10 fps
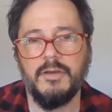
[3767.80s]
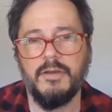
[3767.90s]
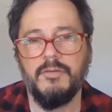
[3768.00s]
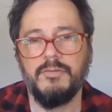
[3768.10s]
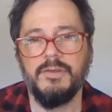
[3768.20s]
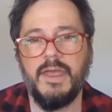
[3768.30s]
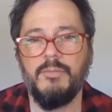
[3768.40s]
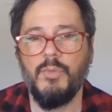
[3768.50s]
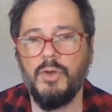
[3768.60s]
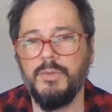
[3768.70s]
For in
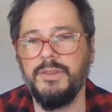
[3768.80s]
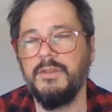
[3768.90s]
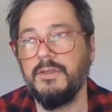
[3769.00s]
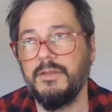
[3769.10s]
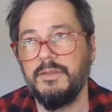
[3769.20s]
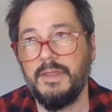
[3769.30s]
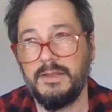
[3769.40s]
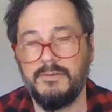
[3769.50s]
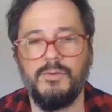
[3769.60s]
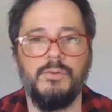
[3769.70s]
that moment,
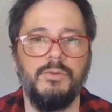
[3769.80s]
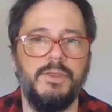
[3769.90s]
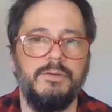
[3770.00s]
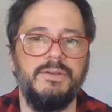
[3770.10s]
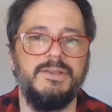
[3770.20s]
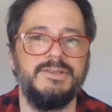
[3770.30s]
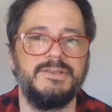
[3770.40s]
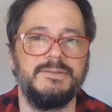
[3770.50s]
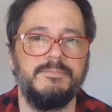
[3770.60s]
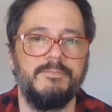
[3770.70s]
that is all there
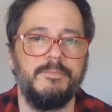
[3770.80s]
is.